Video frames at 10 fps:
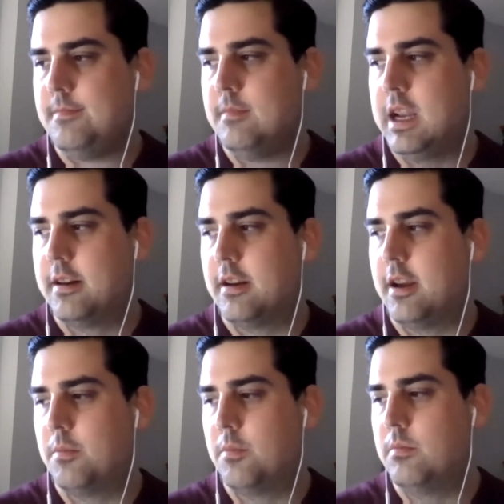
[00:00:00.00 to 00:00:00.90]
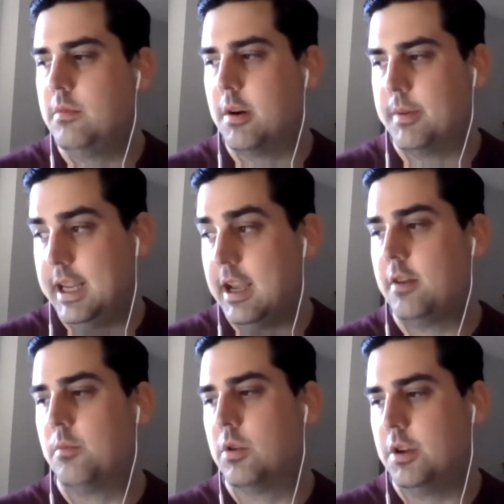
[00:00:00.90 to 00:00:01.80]
And
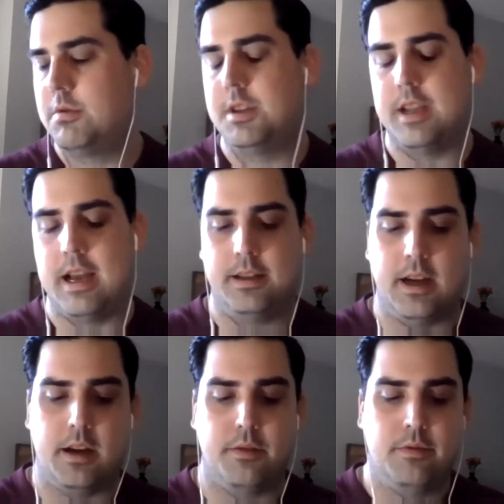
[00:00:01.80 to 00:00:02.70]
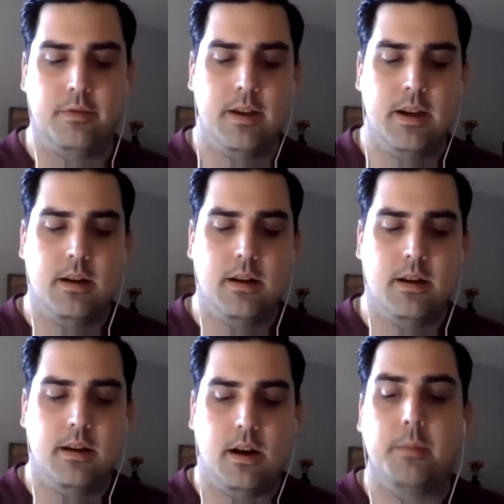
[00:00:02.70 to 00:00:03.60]
again, we're using that kind of
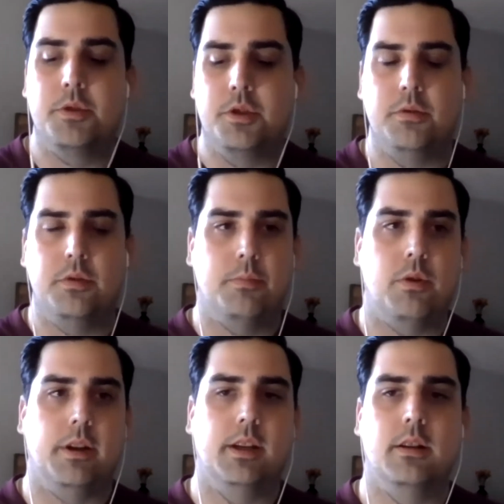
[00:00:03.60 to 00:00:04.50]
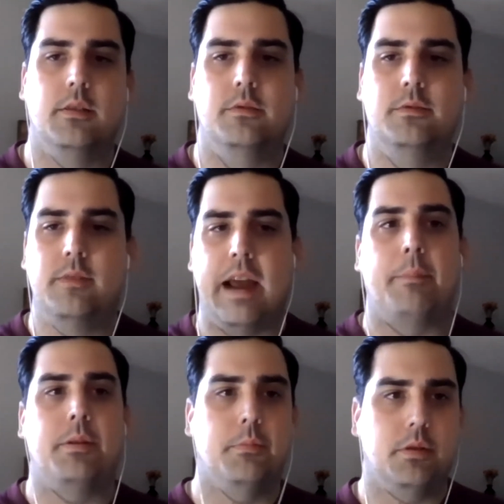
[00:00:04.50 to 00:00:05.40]
up to the point of
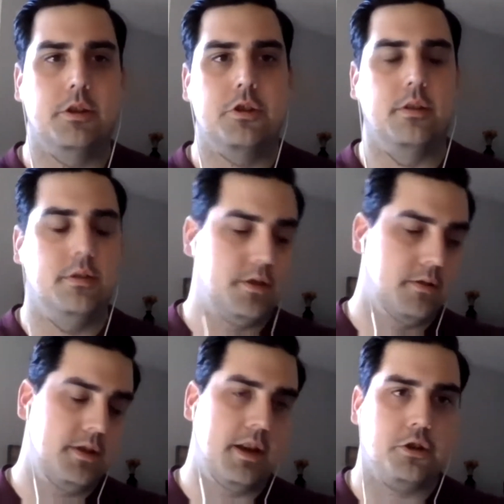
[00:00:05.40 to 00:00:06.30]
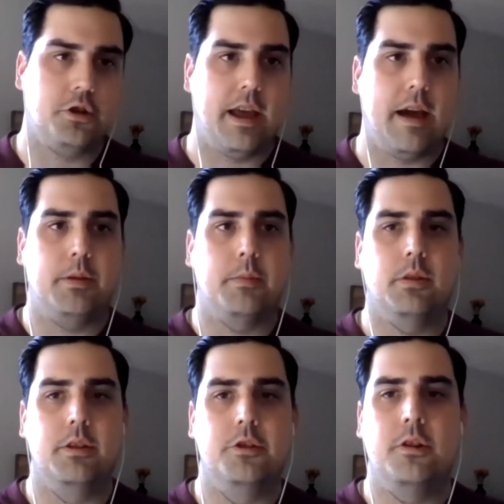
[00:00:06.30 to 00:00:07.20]
app completion. So session to app
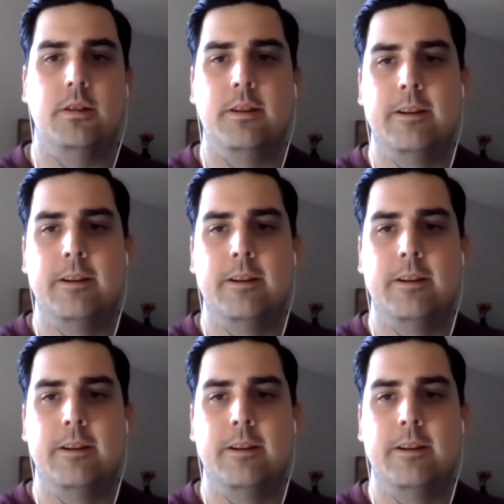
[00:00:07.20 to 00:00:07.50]
completion.